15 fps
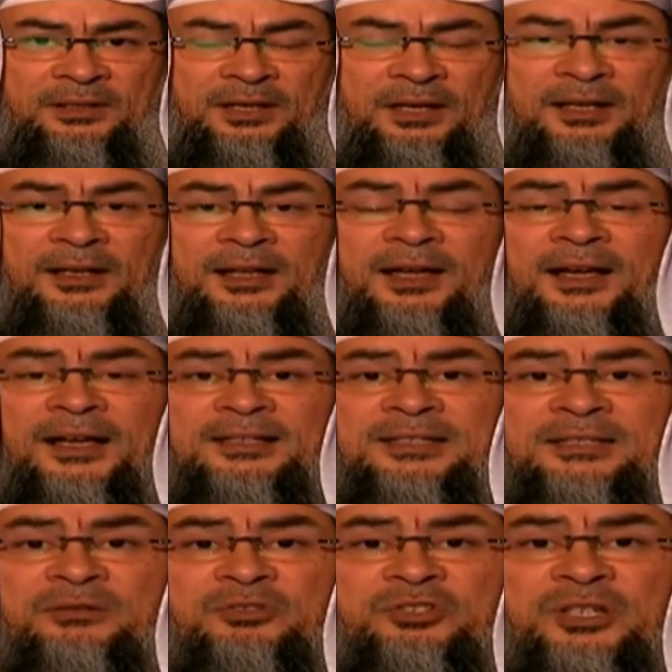Allah
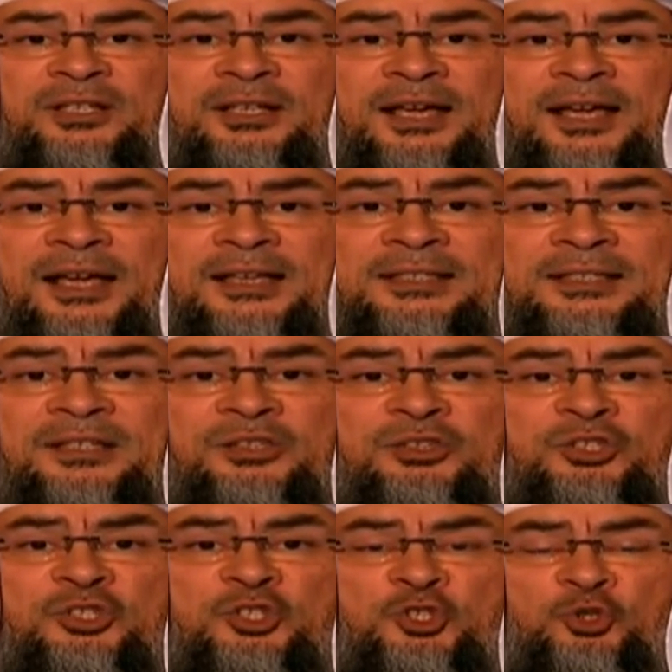Azza wa Jal has
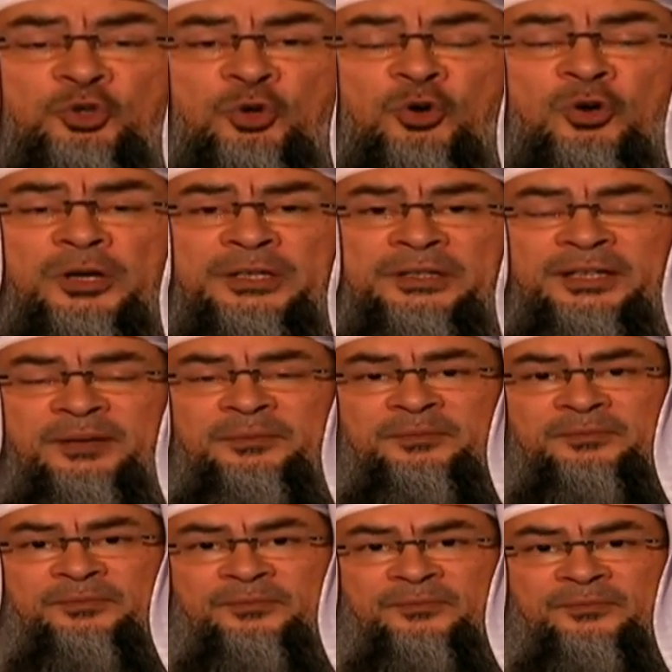destroyed
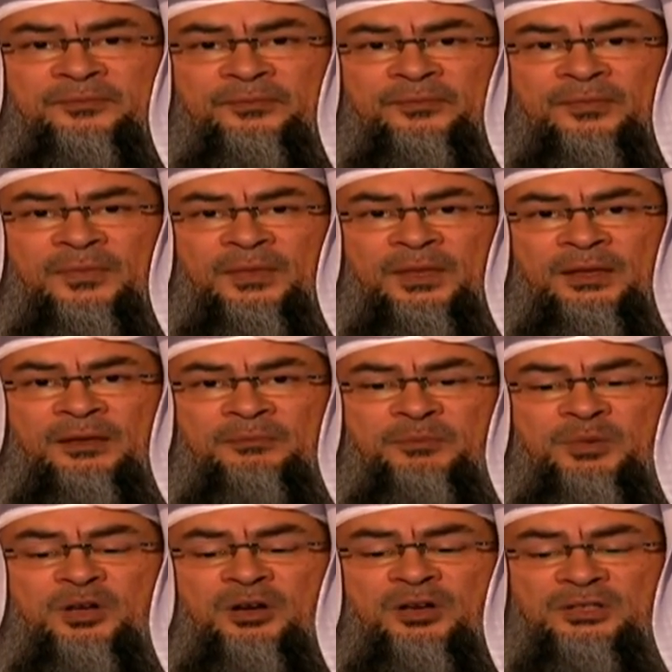them
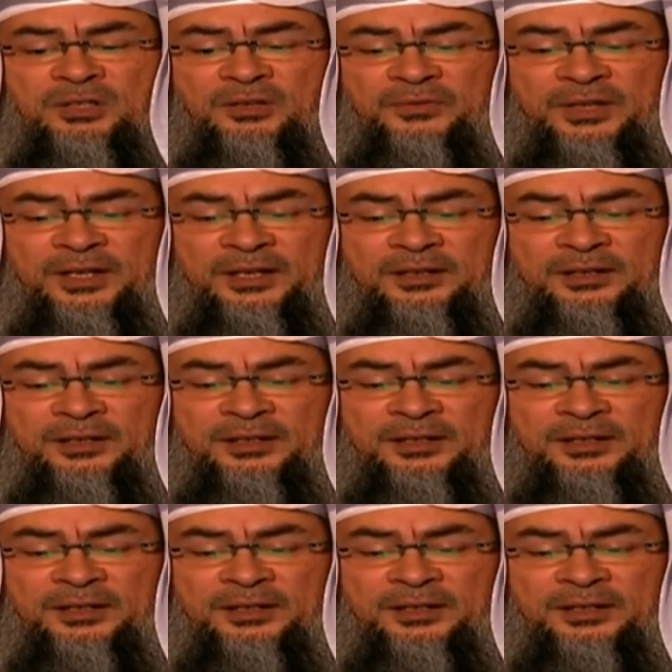because of their